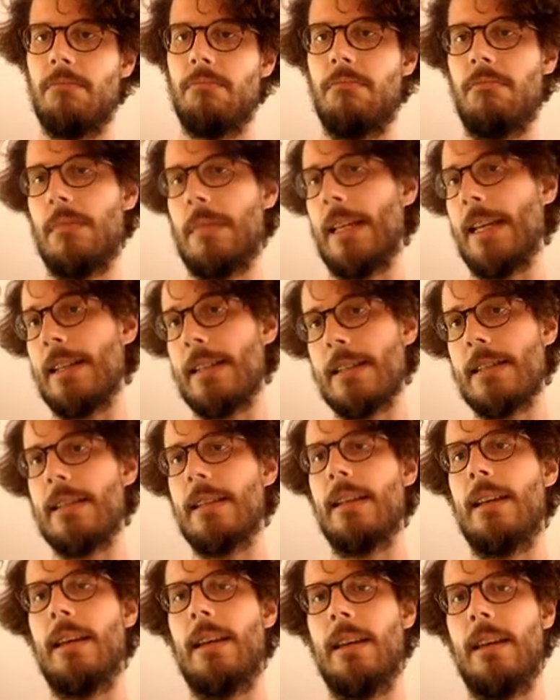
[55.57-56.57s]
text
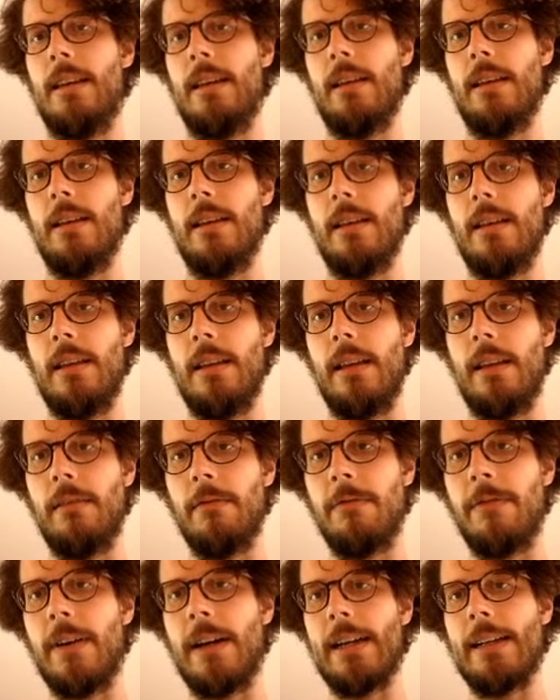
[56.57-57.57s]
in
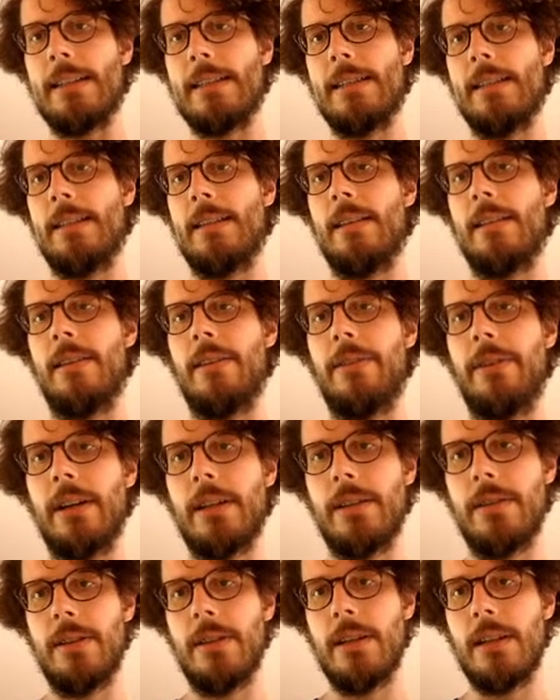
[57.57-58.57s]
files in the directory.